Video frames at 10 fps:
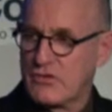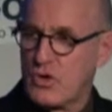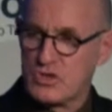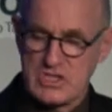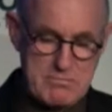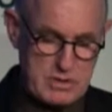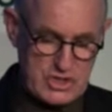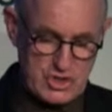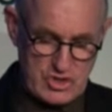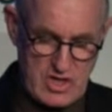of course,
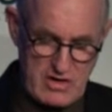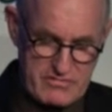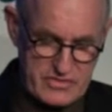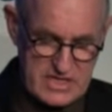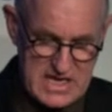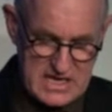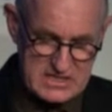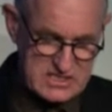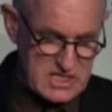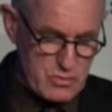completion of the
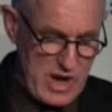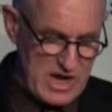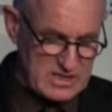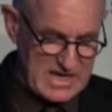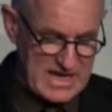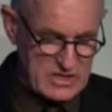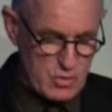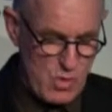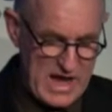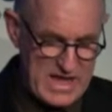City Rail Link
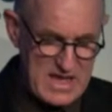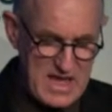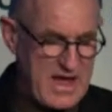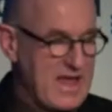underway,